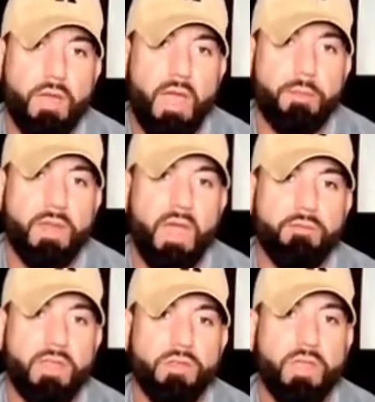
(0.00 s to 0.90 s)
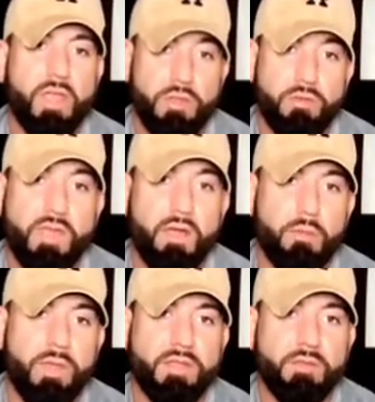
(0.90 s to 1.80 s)
I mean, can you tell
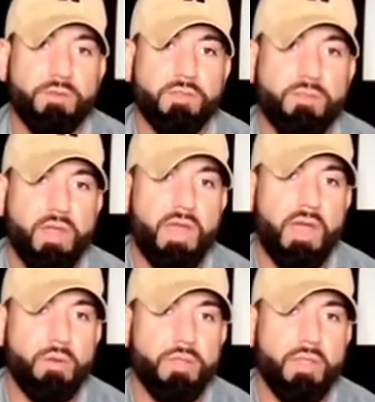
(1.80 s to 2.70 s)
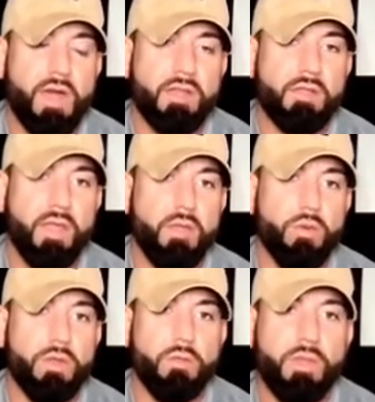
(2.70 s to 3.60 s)
a big difference right now with a lot of, like,
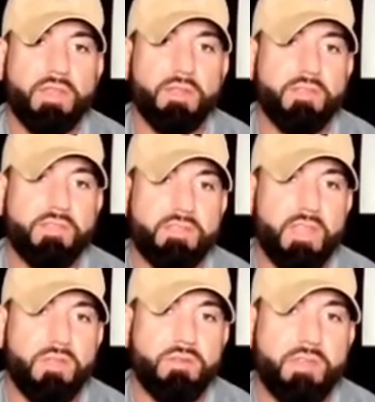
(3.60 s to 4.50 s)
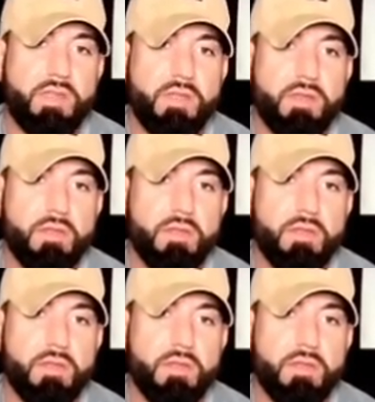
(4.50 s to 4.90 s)
what are the big differences that you see?